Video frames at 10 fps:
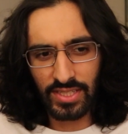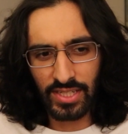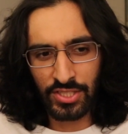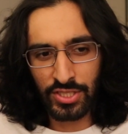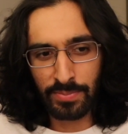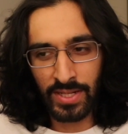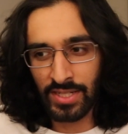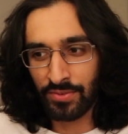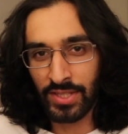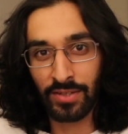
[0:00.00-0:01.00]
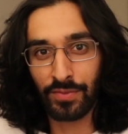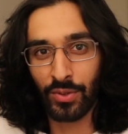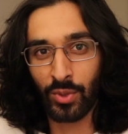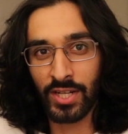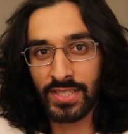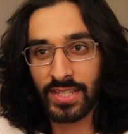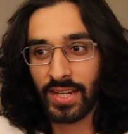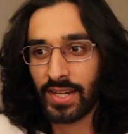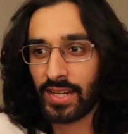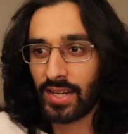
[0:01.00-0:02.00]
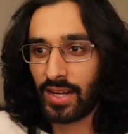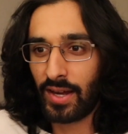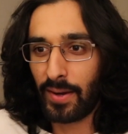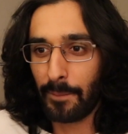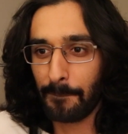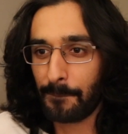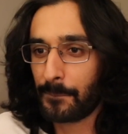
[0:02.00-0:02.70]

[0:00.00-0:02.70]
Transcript: it just makes everything feel worse. Um,